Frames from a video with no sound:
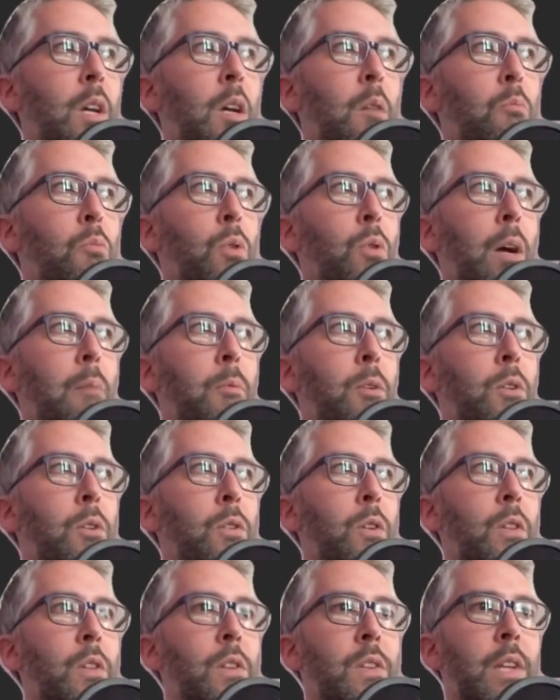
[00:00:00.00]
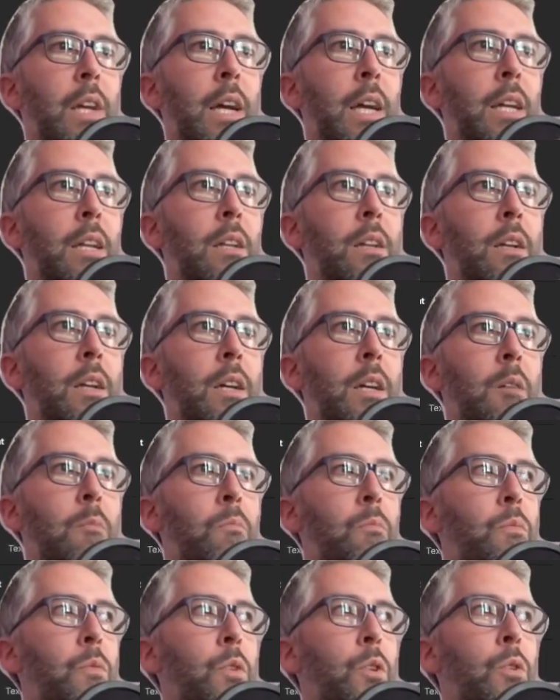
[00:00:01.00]
parameters on the side.
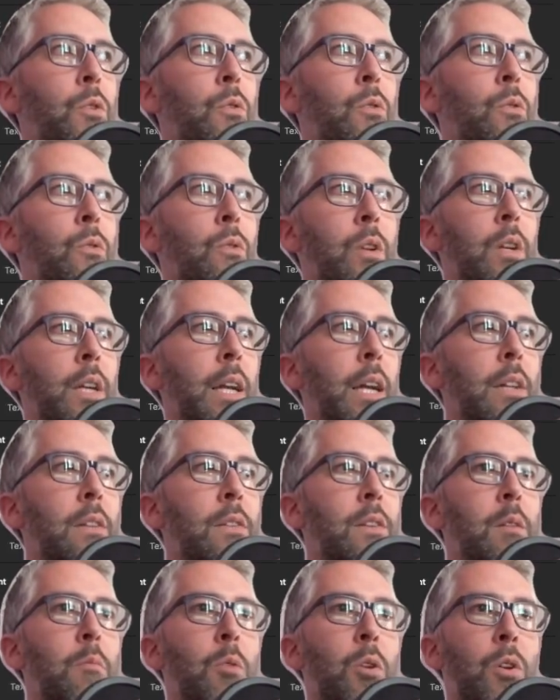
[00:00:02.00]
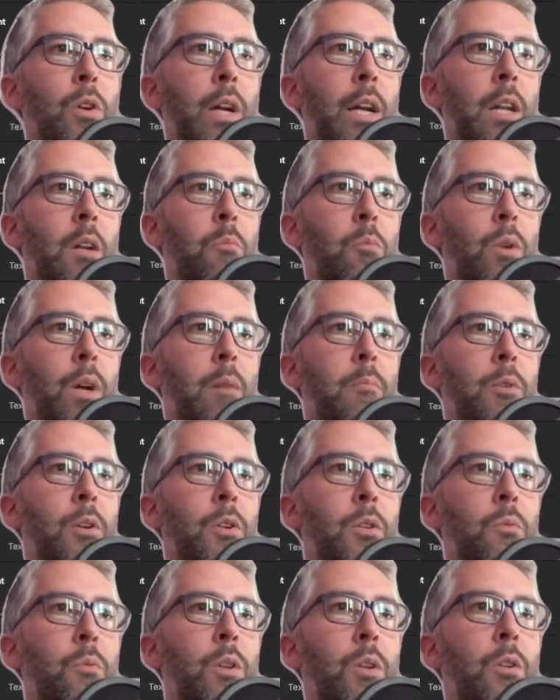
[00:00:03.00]
You can get similar kind of
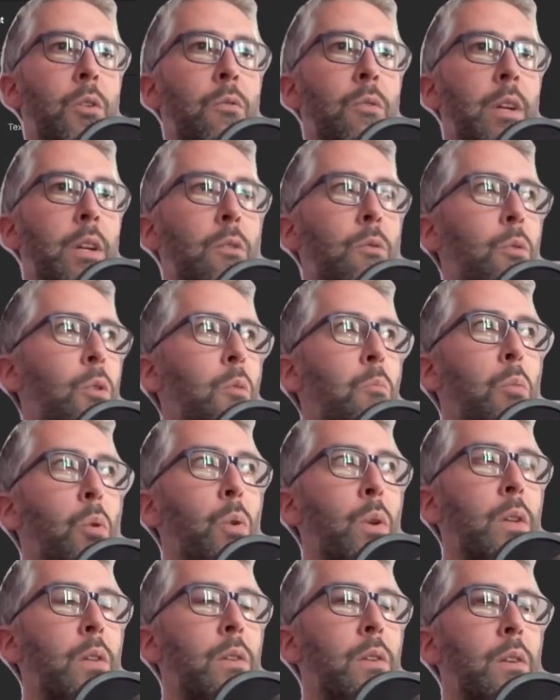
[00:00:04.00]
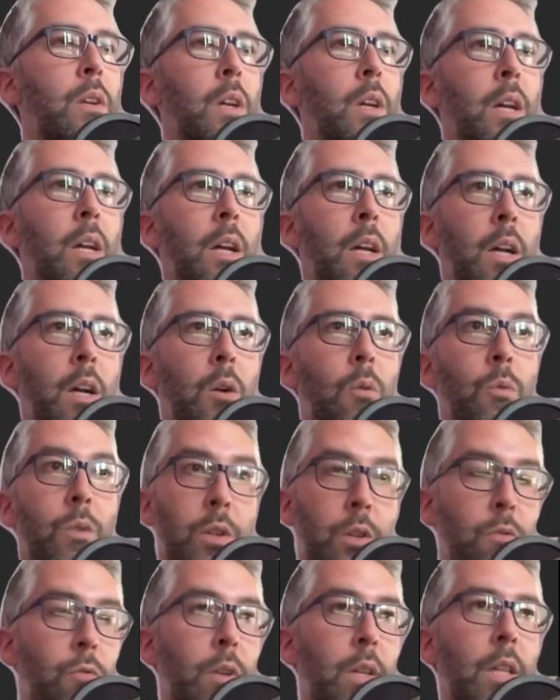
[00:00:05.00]
parameters when you create your own components, which
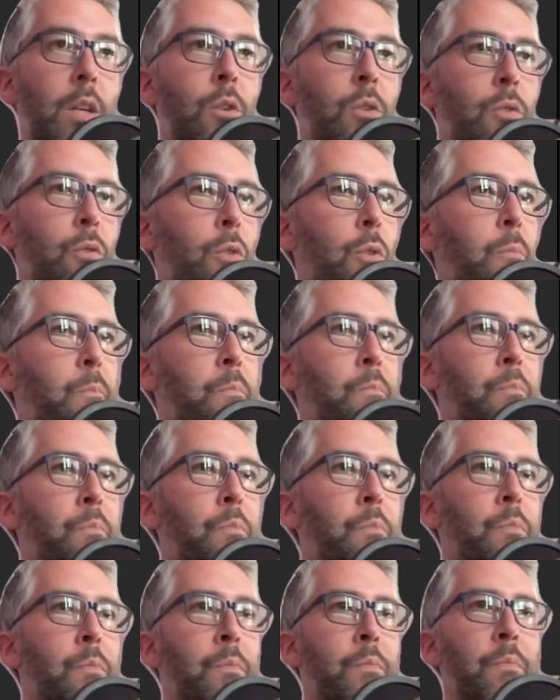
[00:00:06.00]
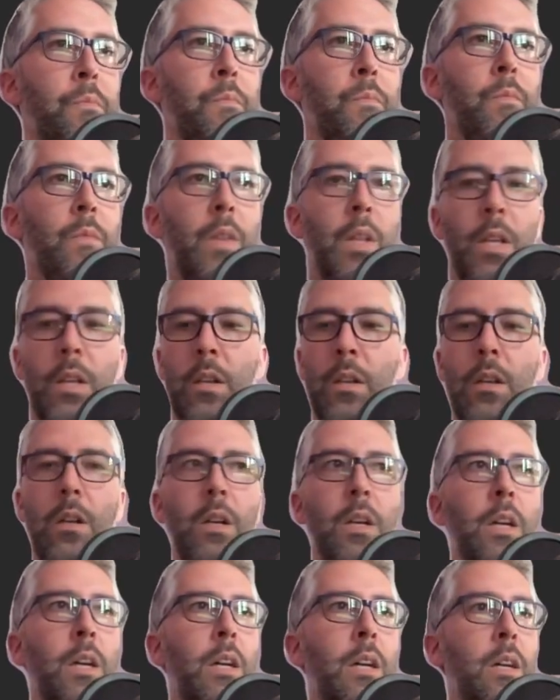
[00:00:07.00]
is really useful.
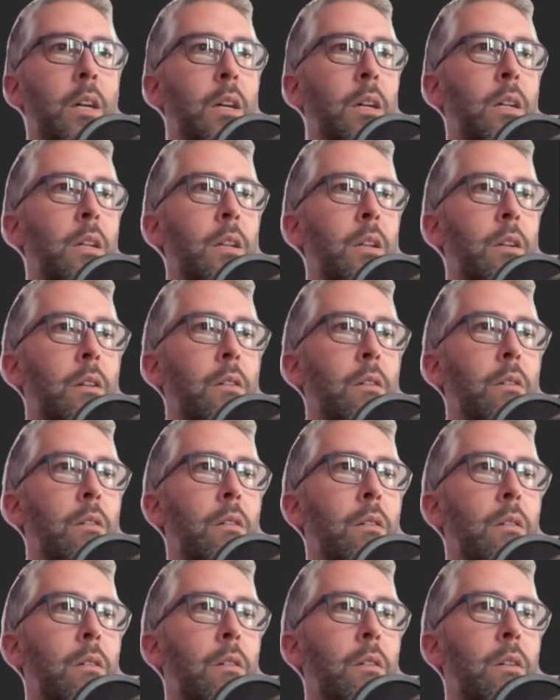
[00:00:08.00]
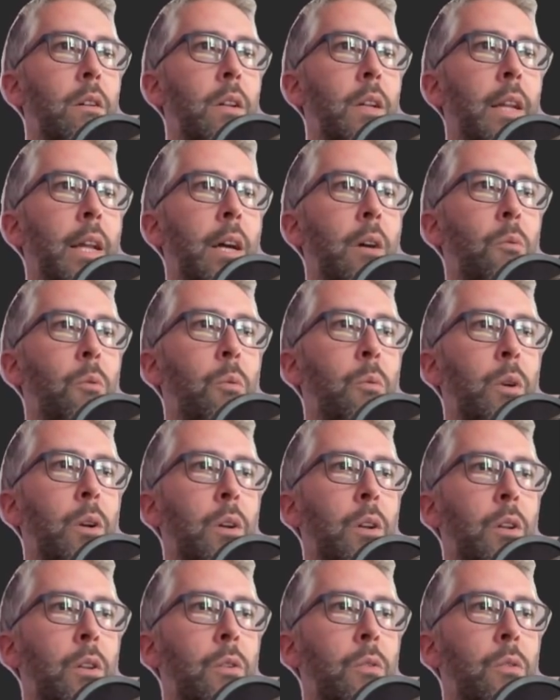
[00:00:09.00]
And now what we're going
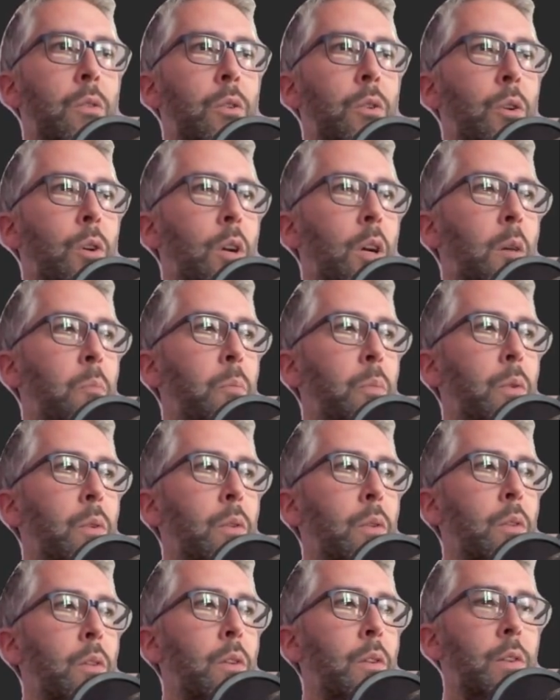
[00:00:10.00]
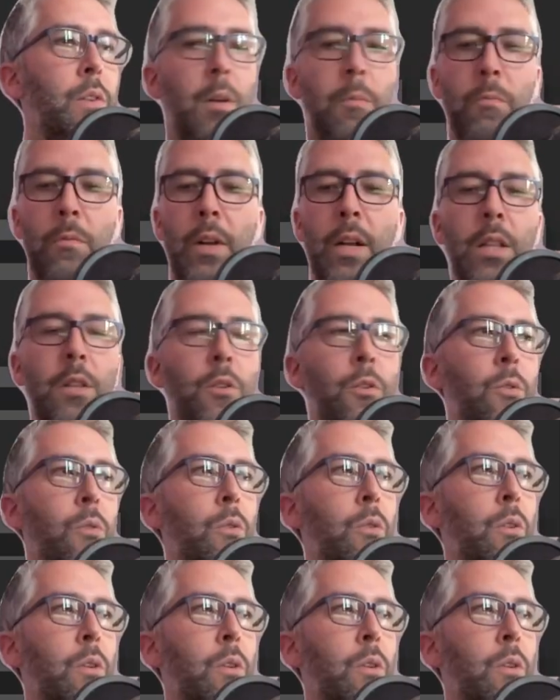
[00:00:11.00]
to do is hook up the some value